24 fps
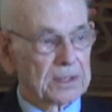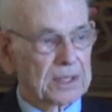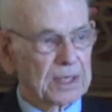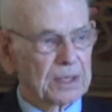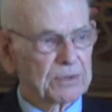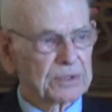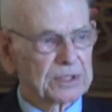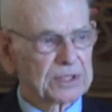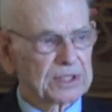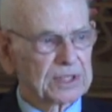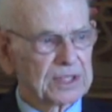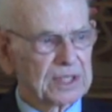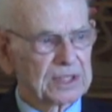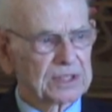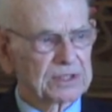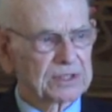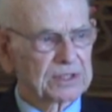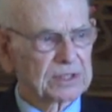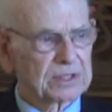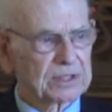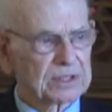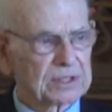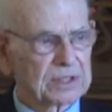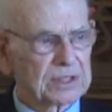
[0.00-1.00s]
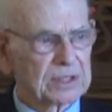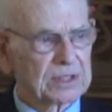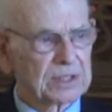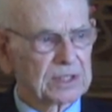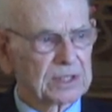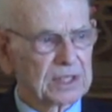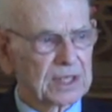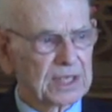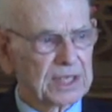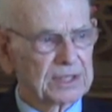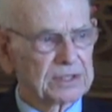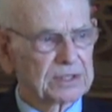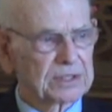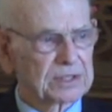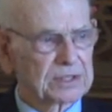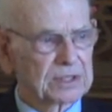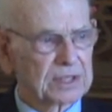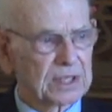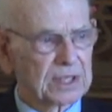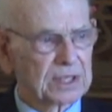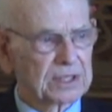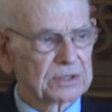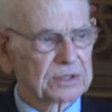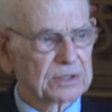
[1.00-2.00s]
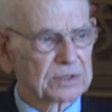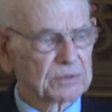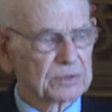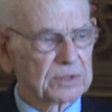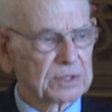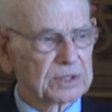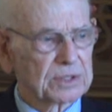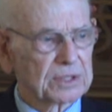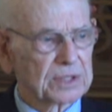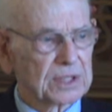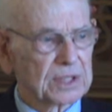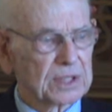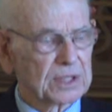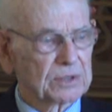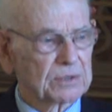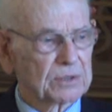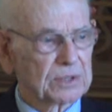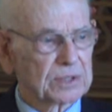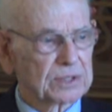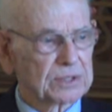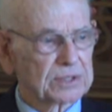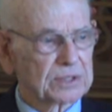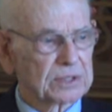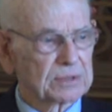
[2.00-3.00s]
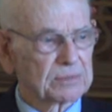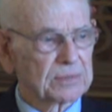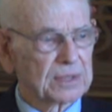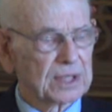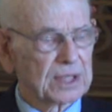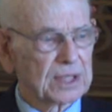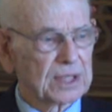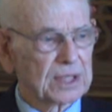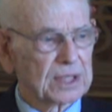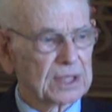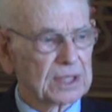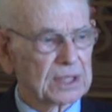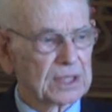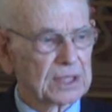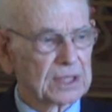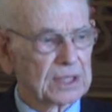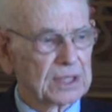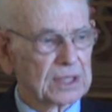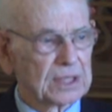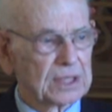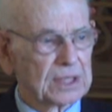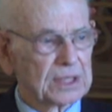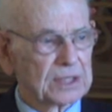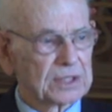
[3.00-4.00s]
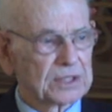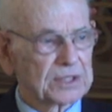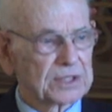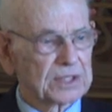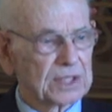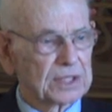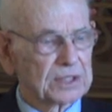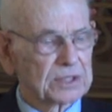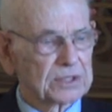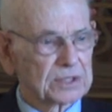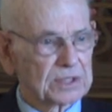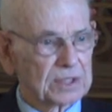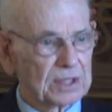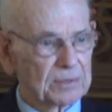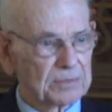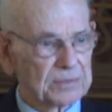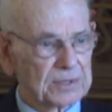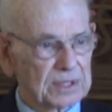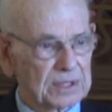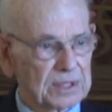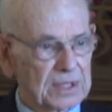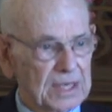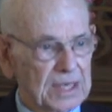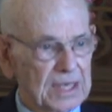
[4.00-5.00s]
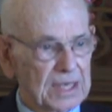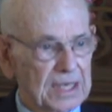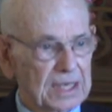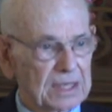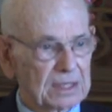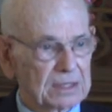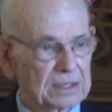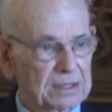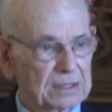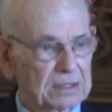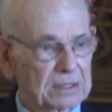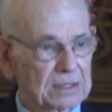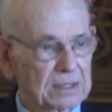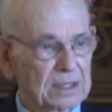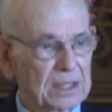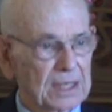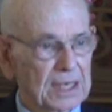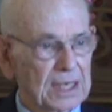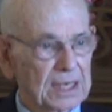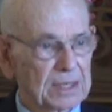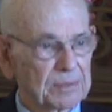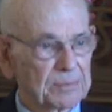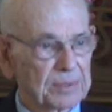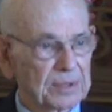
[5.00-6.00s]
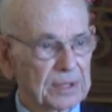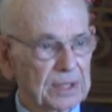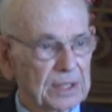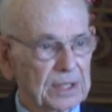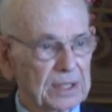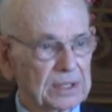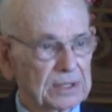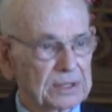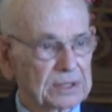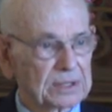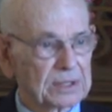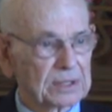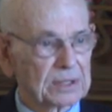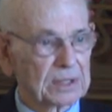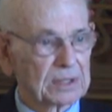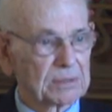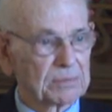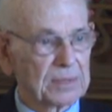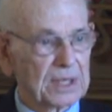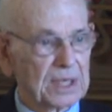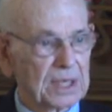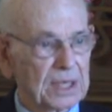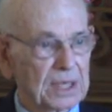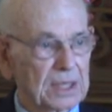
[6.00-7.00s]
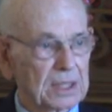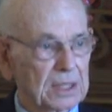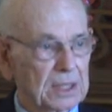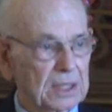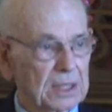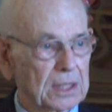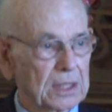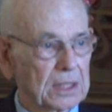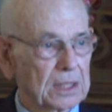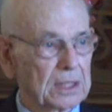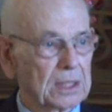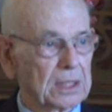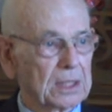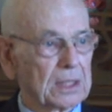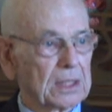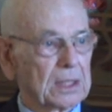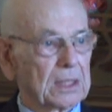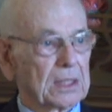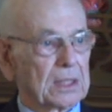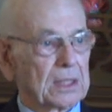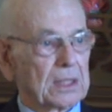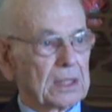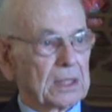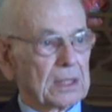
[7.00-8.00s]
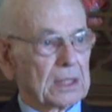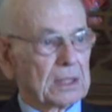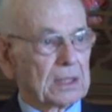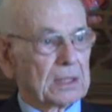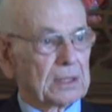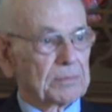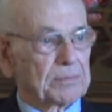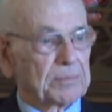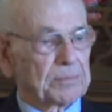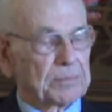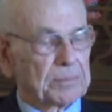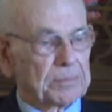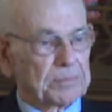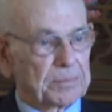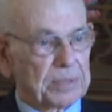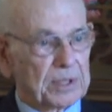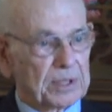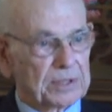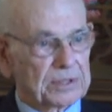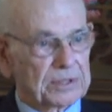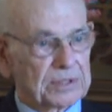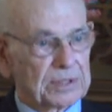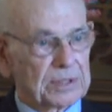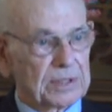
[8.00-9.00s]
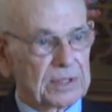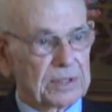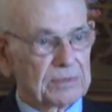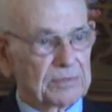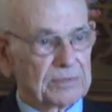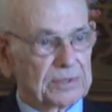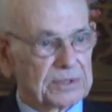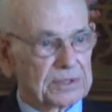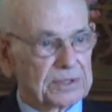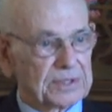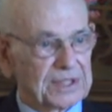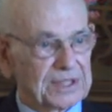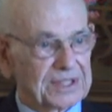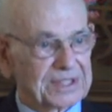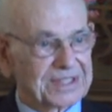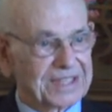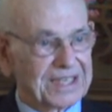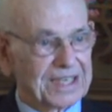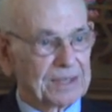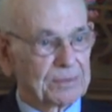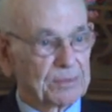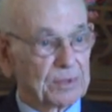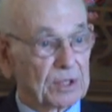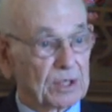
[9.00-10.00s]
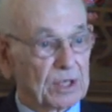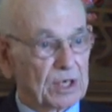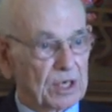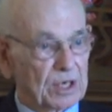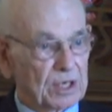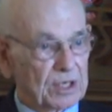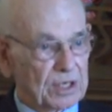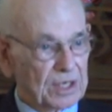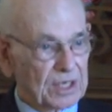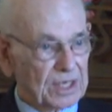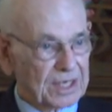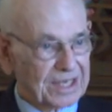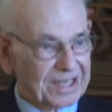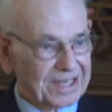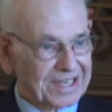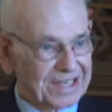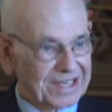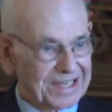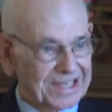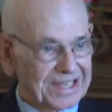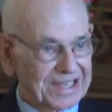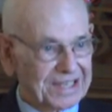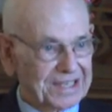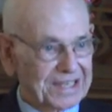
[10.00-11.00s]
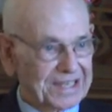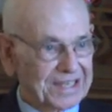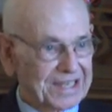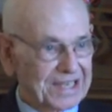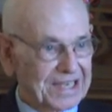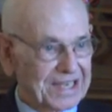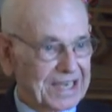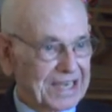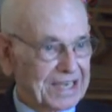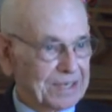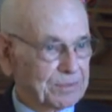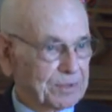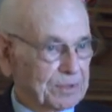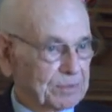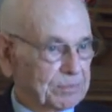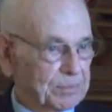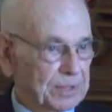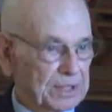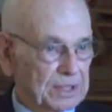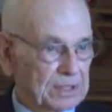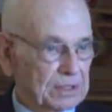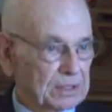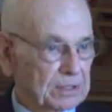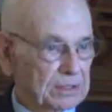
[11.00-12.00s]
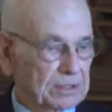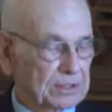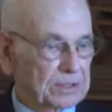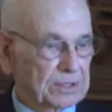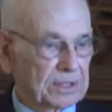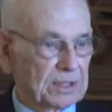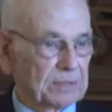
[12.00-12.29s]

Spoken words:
there was an instance in the legislature one day where somebody said something a little out of place about a person that was disabled or an able bill or